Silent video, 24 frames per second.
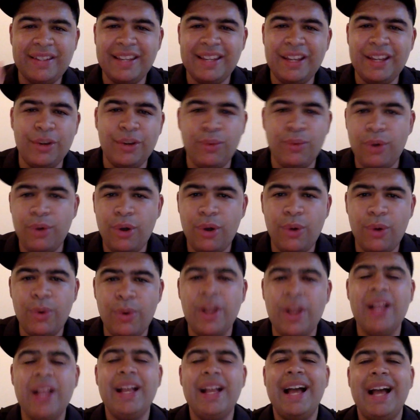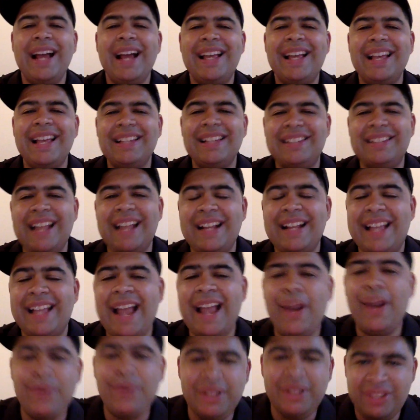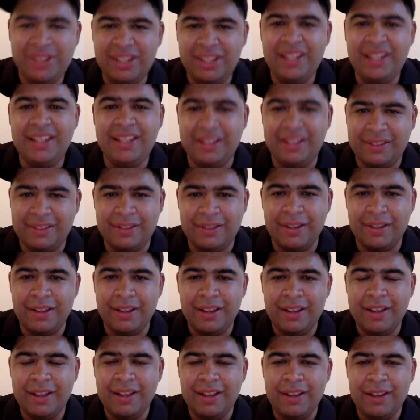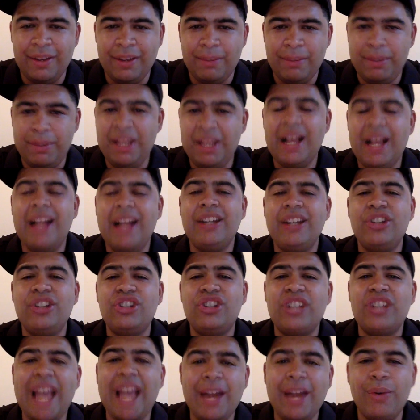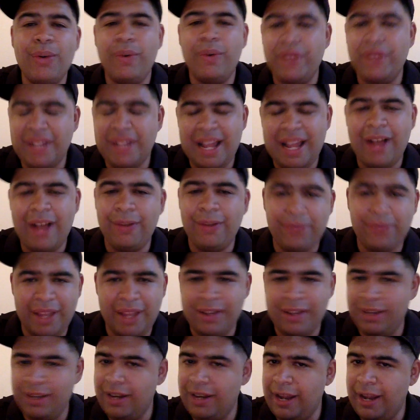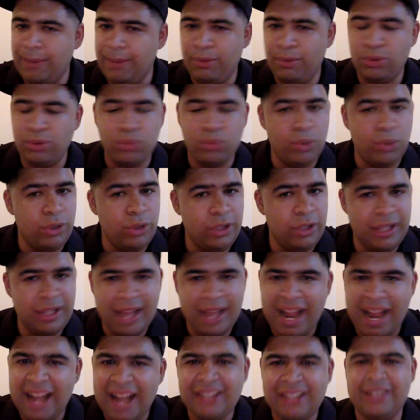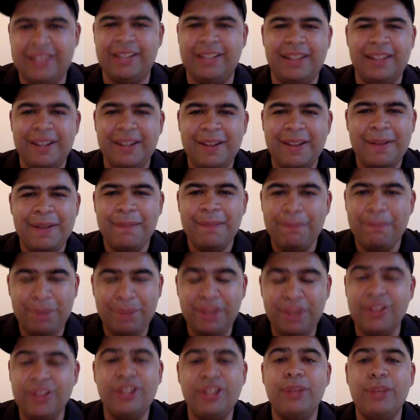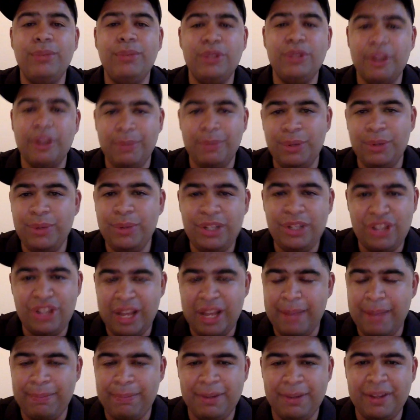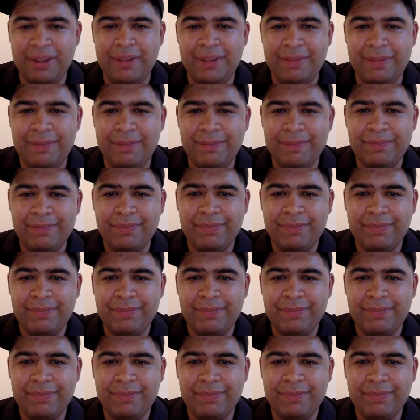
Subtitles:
in a row. I guess that guarantees, beyond a shadow of a doubt, that Dean Ambrose will not be the WWE champion